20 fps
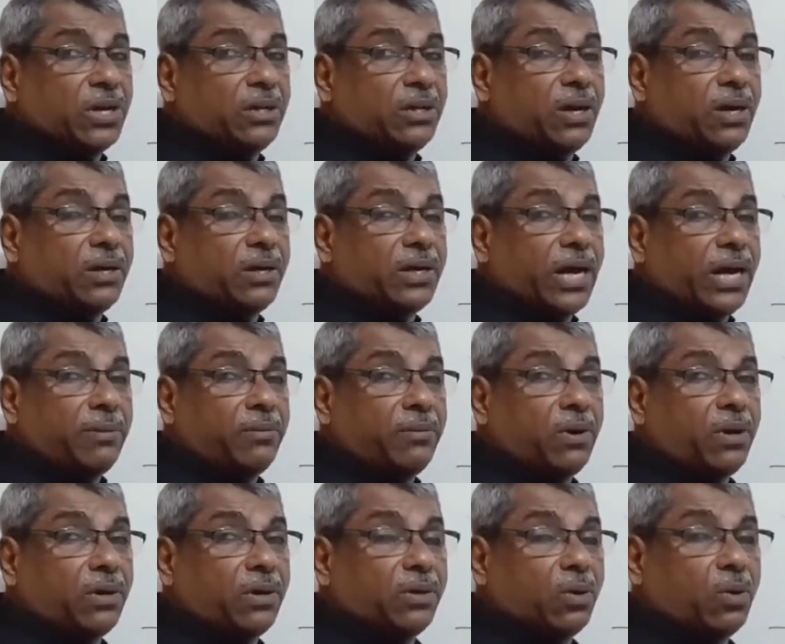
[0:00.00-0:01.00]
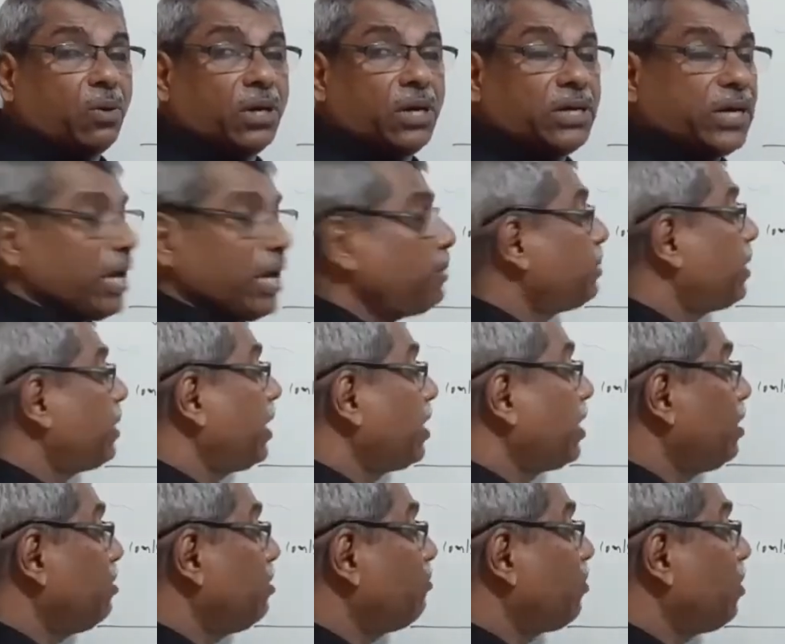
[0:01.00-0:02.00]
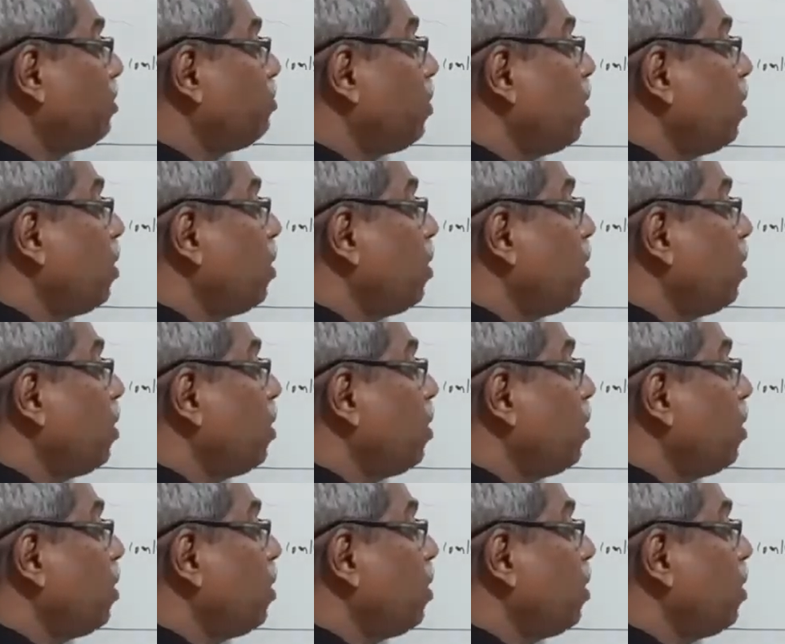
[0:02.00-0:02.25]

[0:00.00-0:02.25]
Total time taken from